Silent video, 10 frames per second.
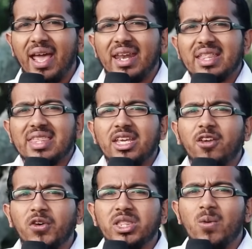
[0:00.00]
And I thank
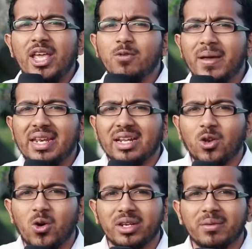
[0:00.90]
you for the way you made it,
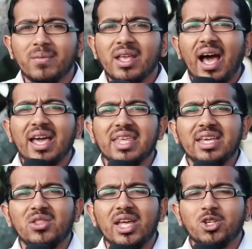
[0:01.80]
Lord. I
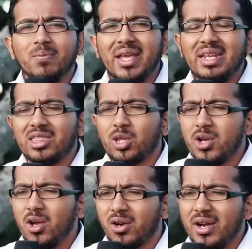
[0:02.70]
thank you that you made it through
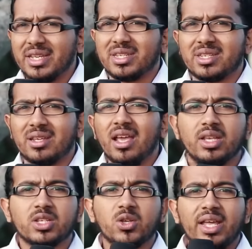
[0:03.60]
your grace
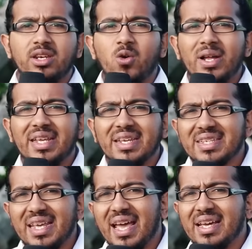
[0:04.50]
so that no one can
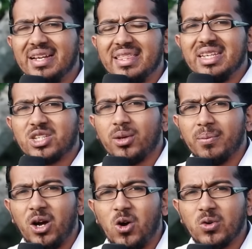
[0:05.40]
say I earned this on
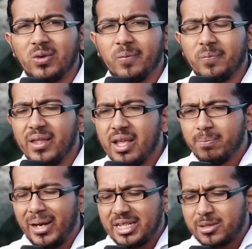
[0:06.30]
my own,
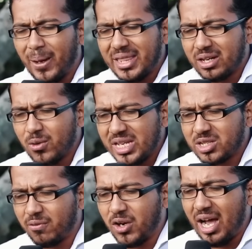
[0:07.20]
but it's by the
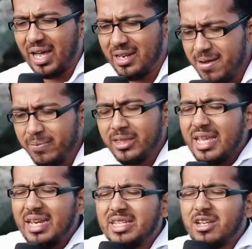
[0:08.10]
grace of God.
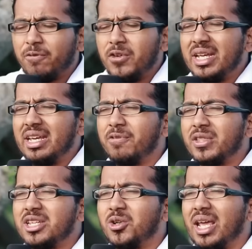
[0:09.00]
It is a free gift
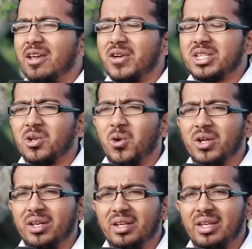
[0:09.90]
that you gave us,
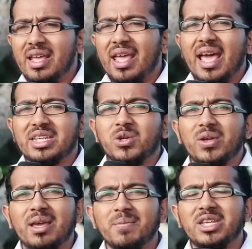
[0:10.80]
Lord, as you
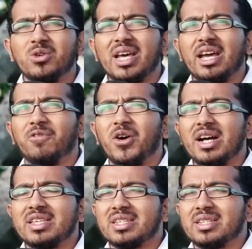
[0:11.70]
came and you died for
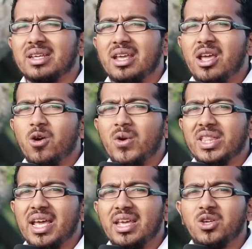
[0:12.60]
us. We
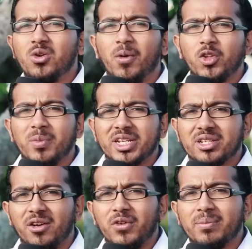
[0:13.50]
thank you, both
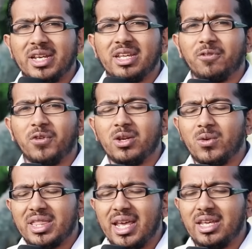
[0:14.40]
myself and my dear friend,
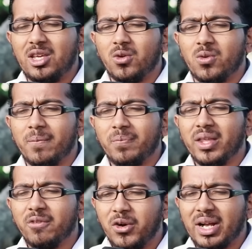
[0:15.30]
we thank you
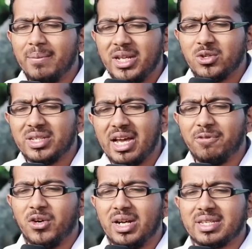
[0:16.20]
for coming to die
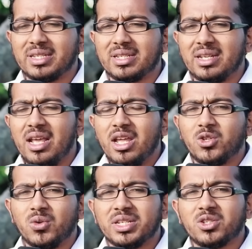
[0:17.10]
for us,
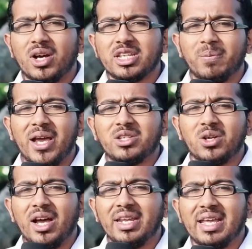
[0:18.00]
to restore us back to
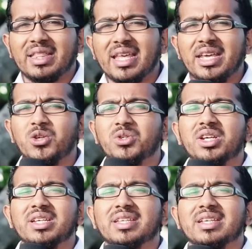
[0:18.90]
God again. Thank you,
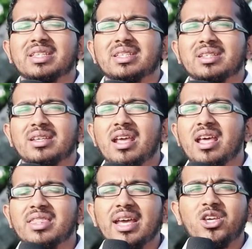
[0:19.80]
Jesus.
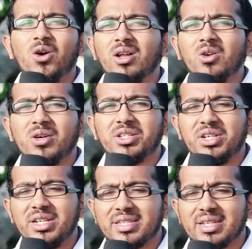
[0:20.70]
Thank you, our Lord
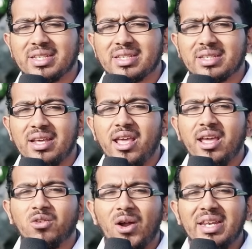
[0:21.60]
Jesus.
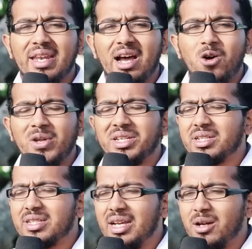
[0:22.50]
Right now, we
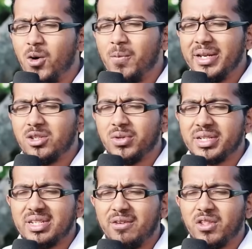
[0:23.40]
just take a moment to
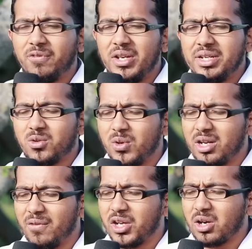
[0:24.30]
receive the finished
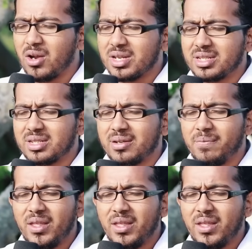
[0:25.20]
work of the cross.